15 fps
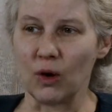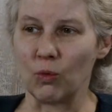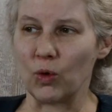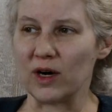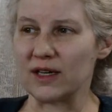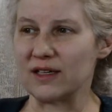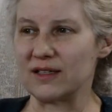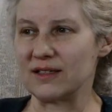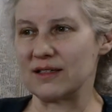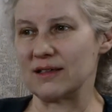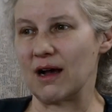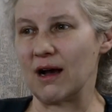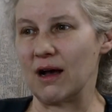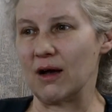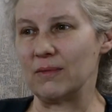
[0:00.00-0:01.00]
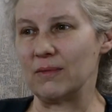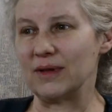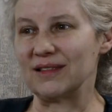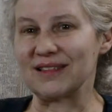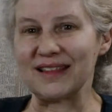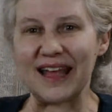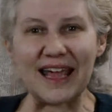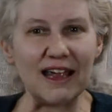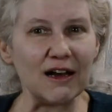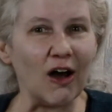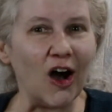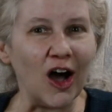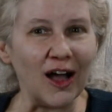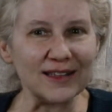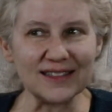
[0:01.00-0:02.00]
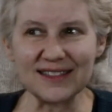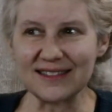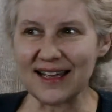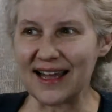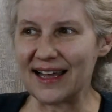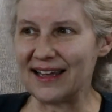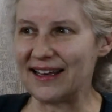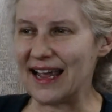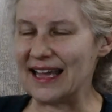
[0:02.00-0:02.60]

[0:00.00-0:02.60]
was late onset